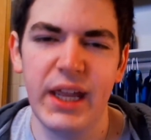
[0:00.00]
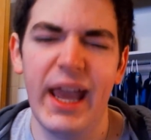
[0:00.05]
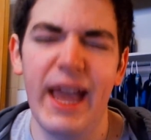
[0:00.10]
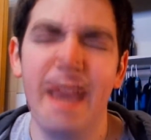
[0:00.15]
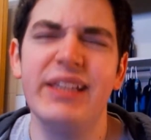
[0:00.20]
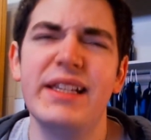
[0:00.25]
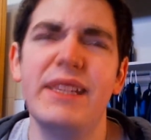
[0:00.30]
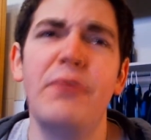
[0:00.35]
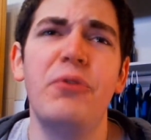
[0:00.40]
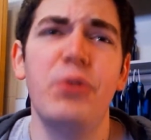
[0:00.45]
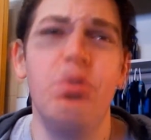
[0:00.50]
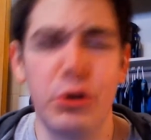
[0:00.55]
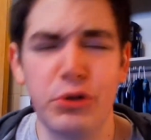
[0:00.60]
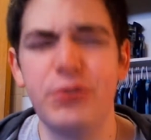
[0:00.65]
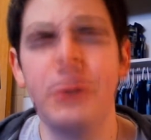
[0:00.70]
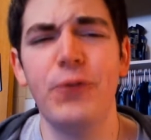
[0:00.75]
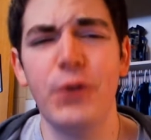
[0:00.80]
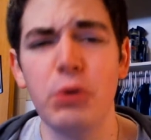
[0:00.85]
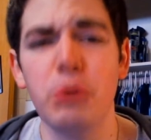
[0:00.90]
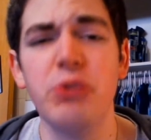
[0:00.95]
except for those
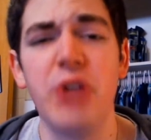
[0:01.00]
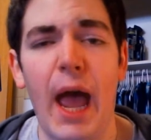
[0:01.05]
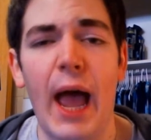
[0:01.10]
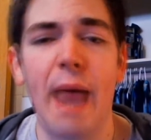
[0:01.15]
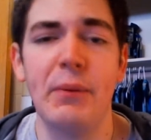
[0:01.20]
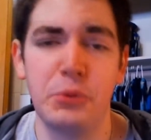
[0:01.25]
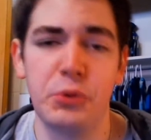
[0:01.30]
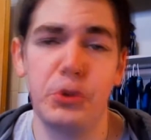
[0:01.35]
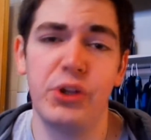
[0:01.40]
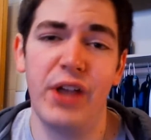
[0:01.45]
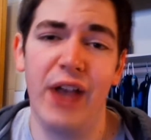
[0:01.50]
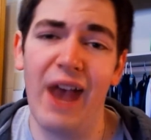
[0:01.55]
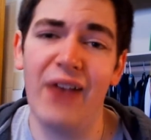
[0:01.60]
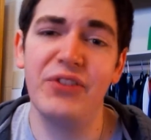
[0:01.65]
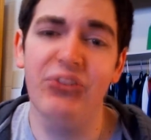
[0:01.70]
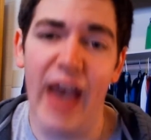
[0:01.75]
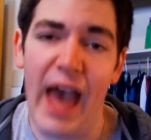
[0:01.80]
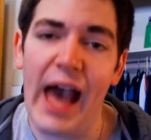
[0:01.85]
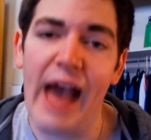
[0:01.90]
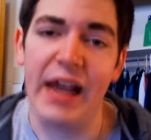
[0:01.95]
few times where you have
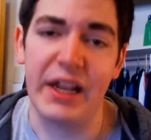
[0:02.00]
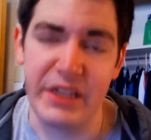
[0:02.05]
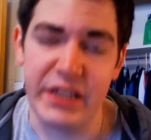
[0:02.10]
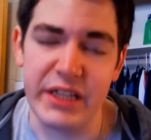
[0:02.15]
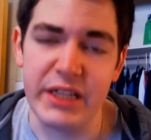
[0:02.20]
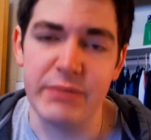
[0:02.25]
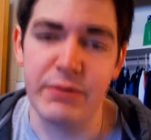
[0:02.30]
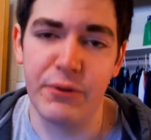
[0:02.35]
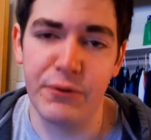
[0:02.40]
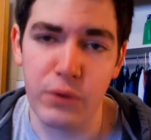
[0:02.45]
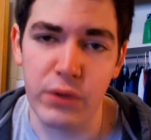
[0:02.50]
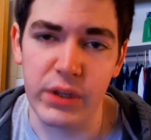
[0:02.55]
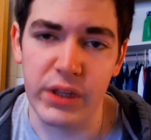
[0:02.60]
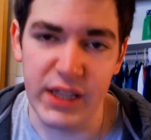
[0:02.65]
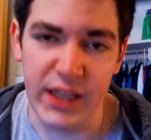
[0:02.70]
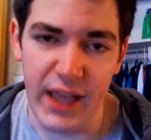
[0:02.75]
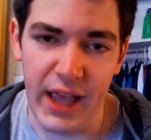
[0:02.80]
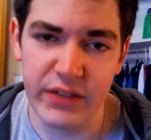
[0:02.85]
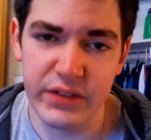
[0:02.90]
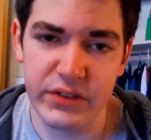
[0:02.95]
to add an E before
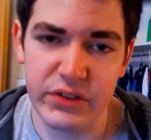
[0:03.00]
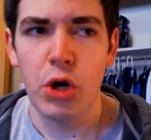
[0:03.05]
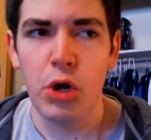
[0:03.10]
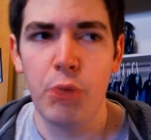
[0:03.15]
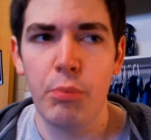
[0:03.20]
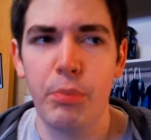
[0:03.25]
the S.